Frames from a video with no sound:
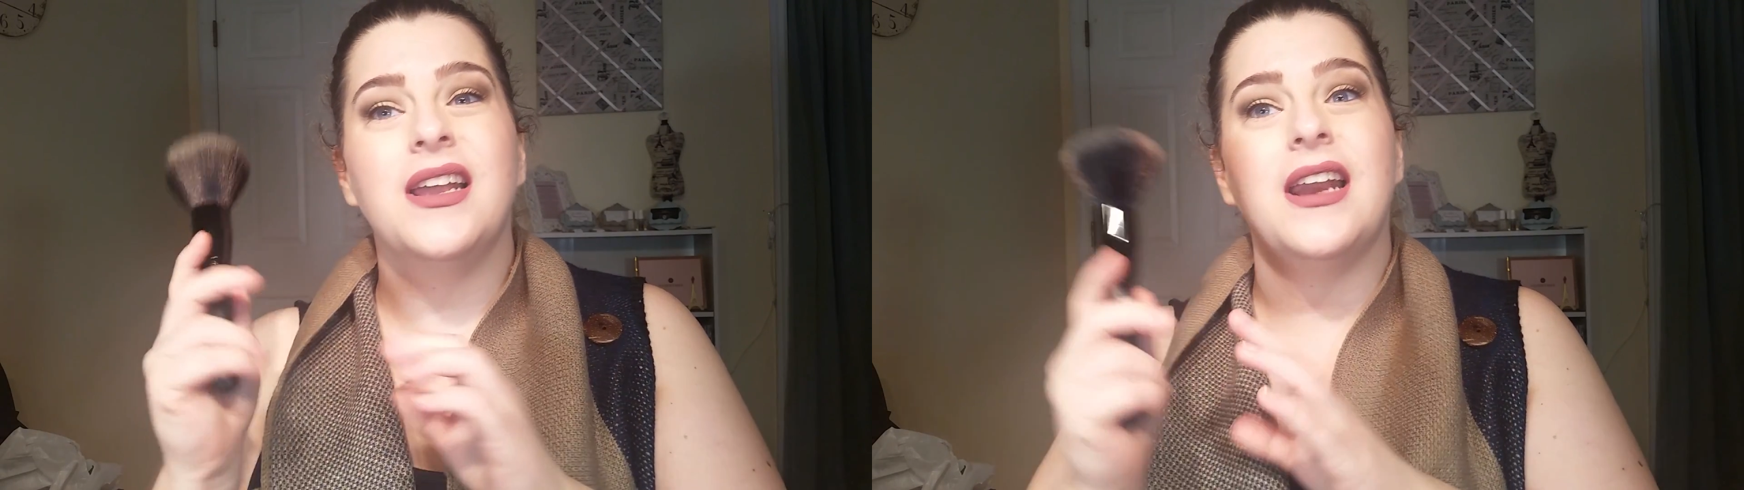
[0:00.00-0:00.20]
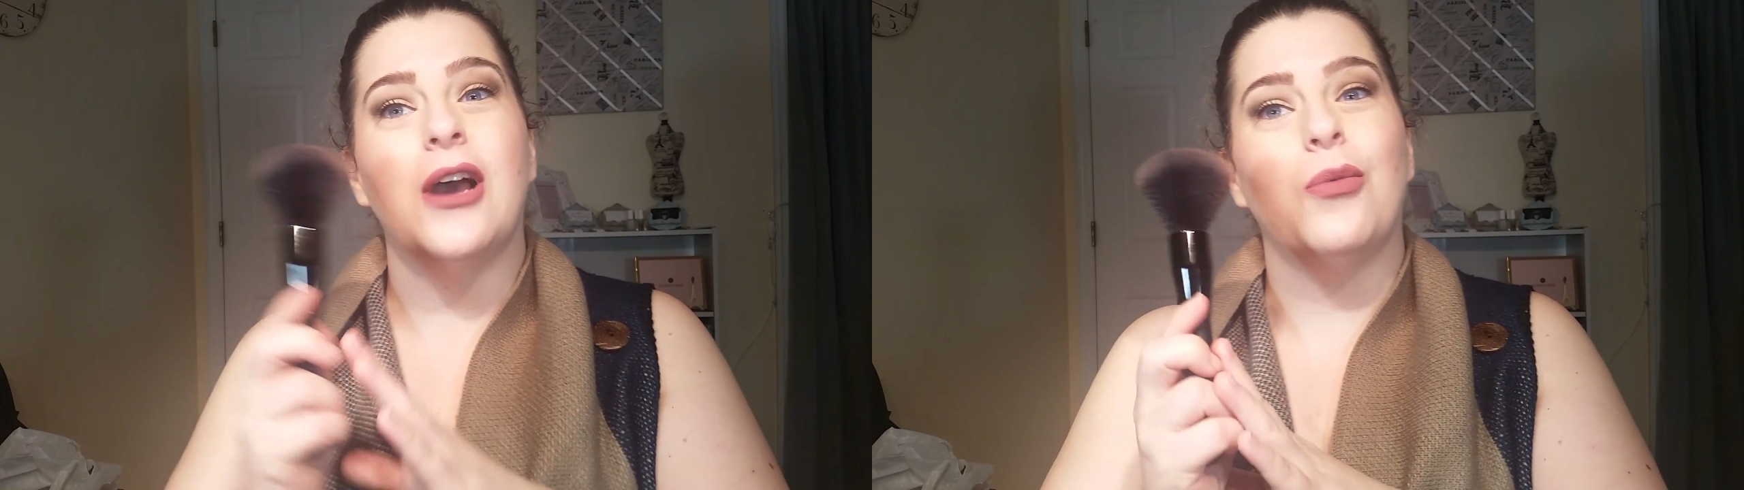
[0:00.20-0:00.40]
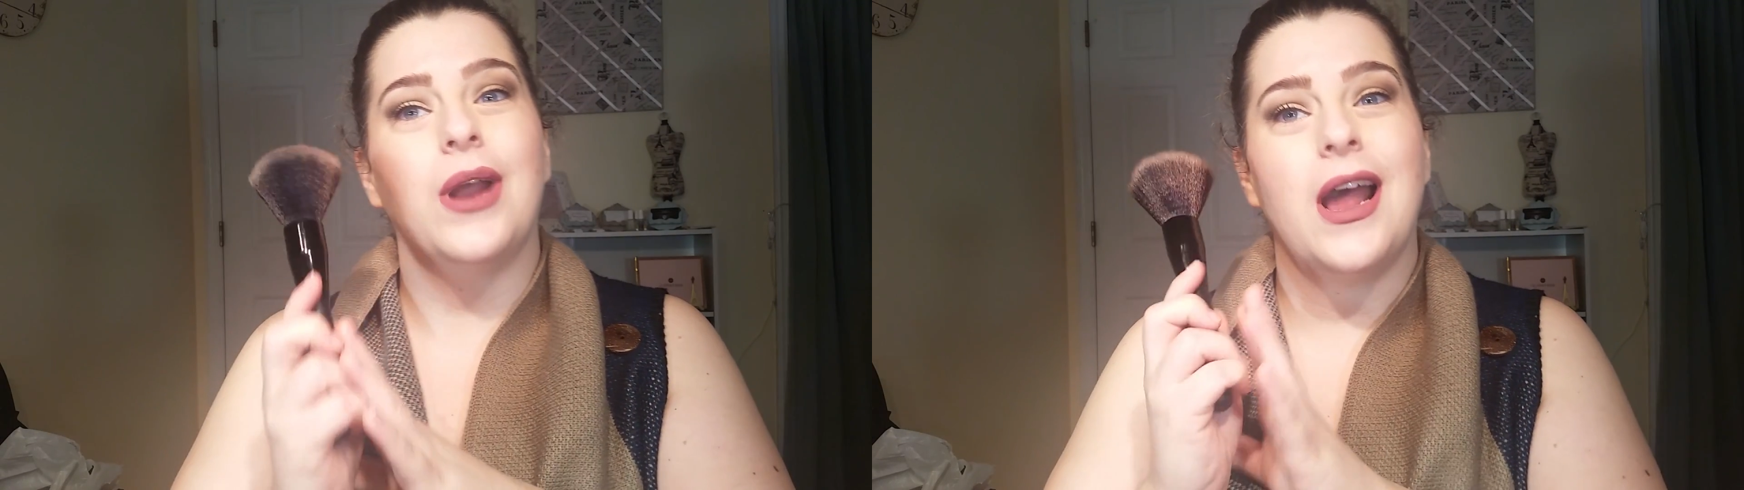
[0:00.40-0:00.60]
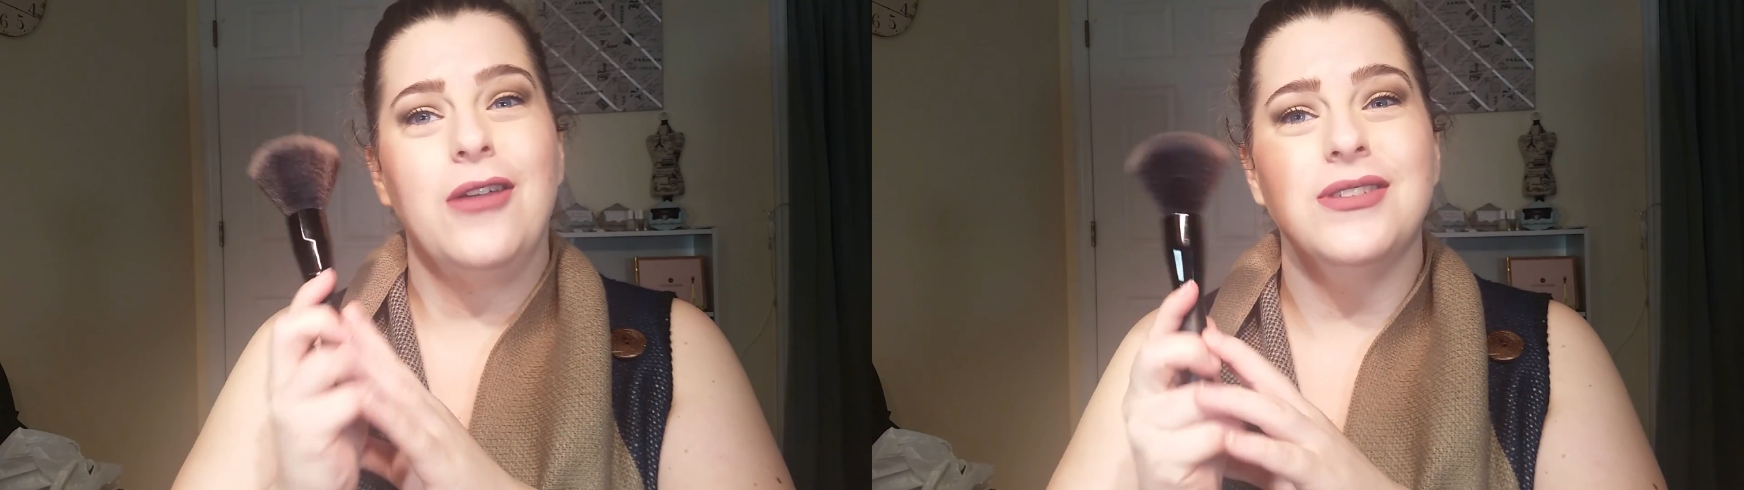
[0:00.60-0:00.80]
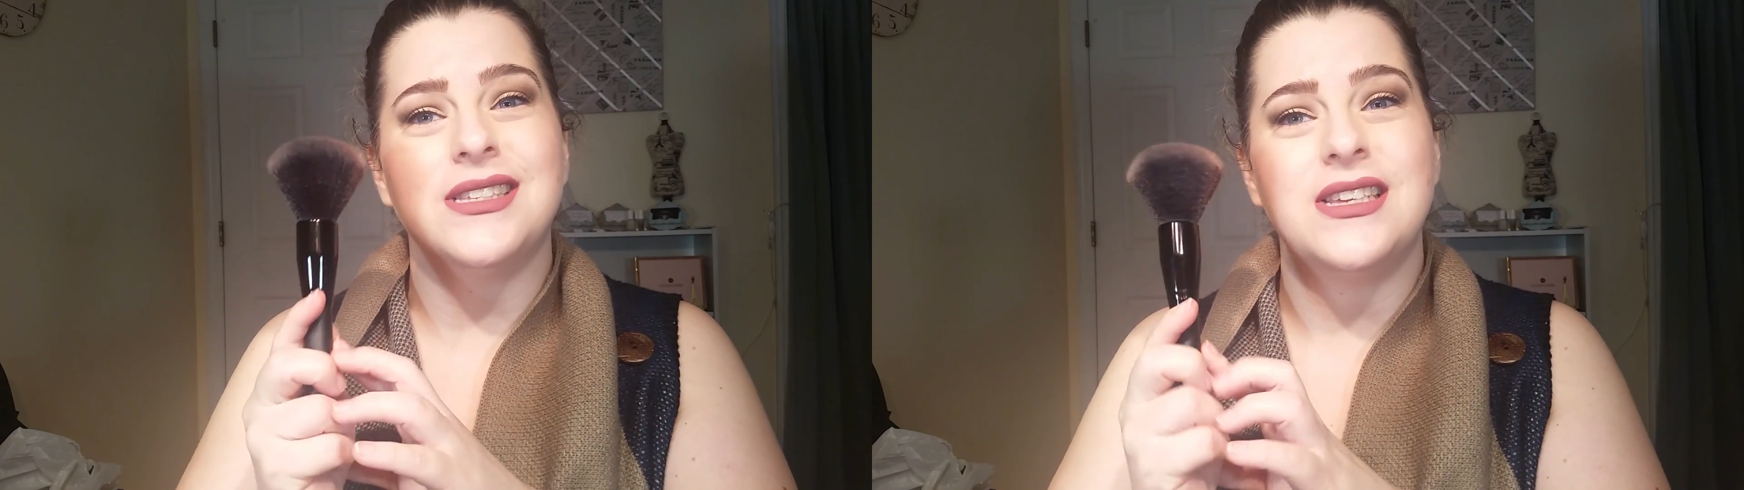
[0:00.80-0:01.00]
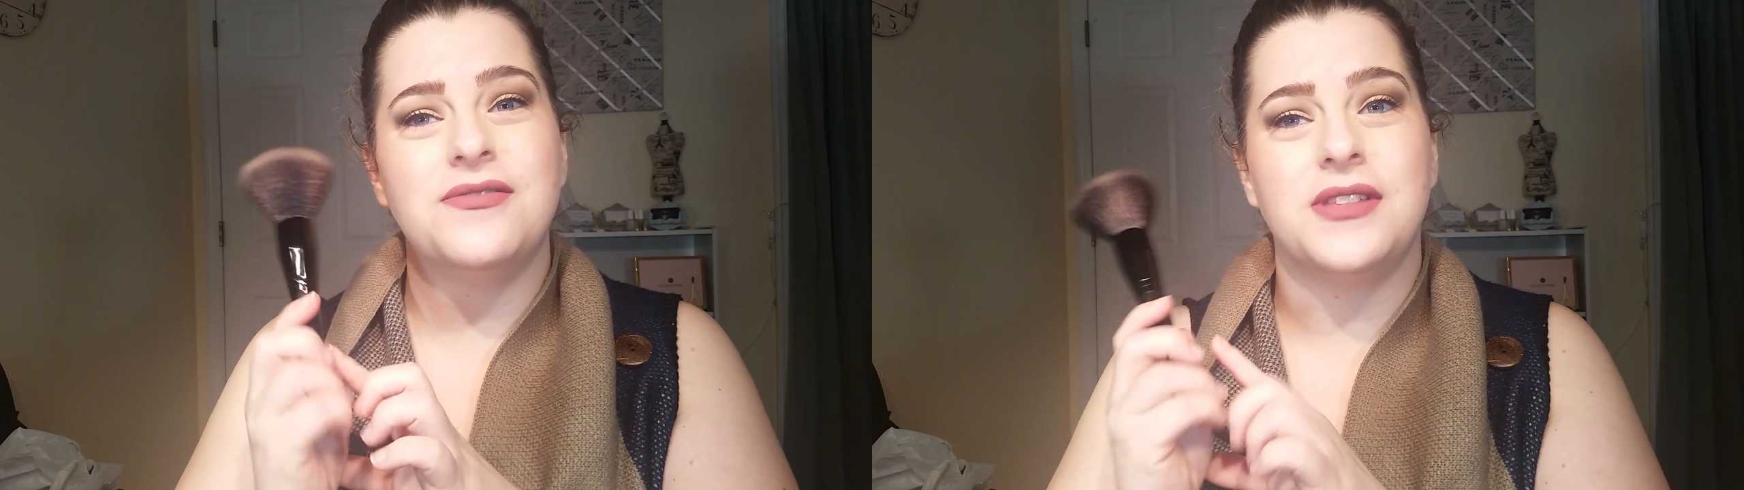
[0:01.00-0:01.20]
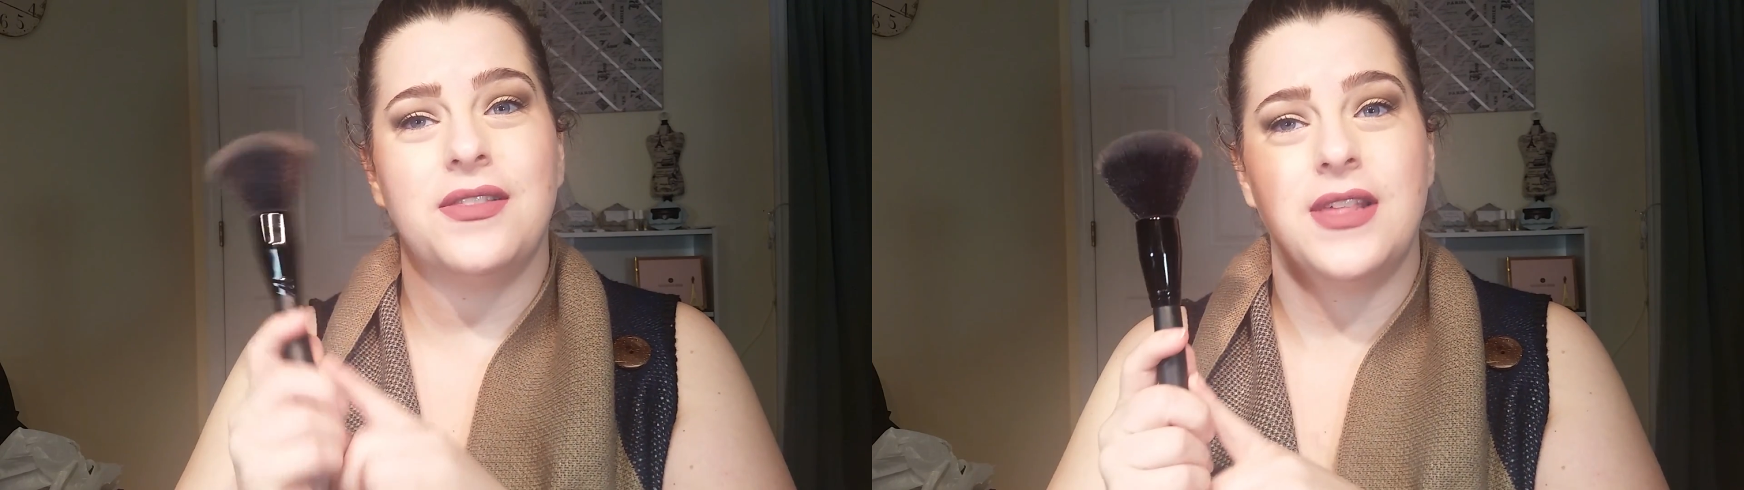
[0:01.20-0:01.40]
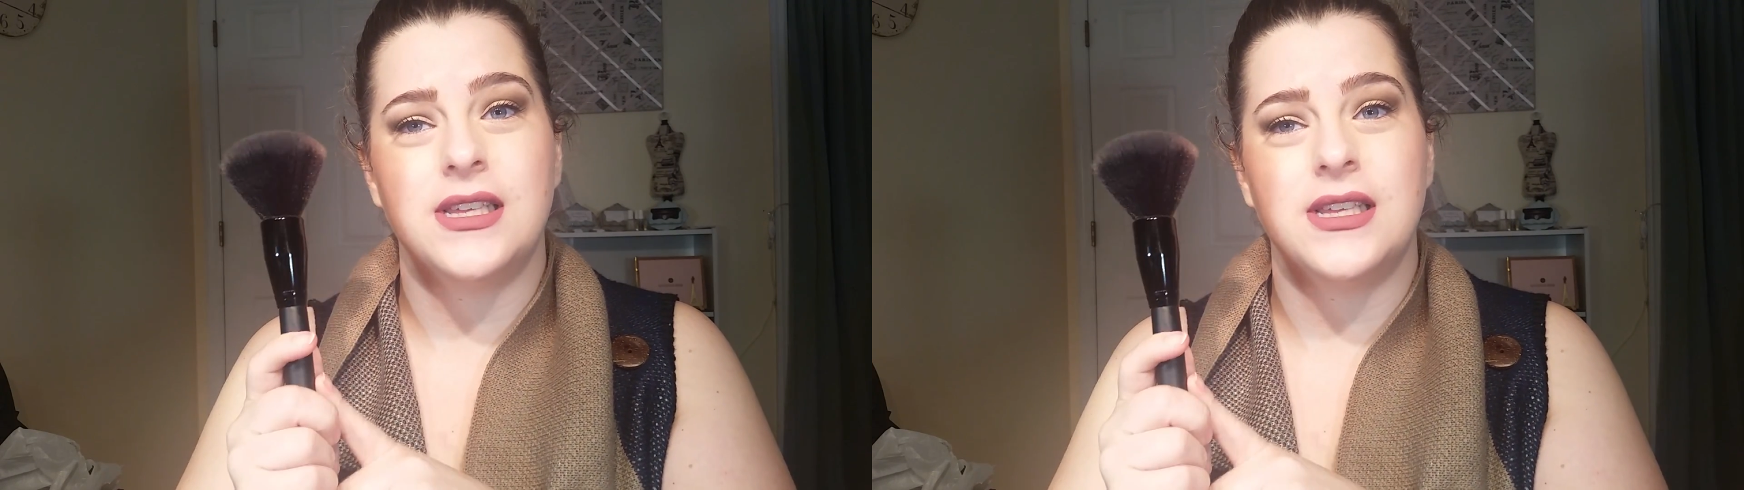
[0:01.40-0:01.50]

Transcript: Now, when I received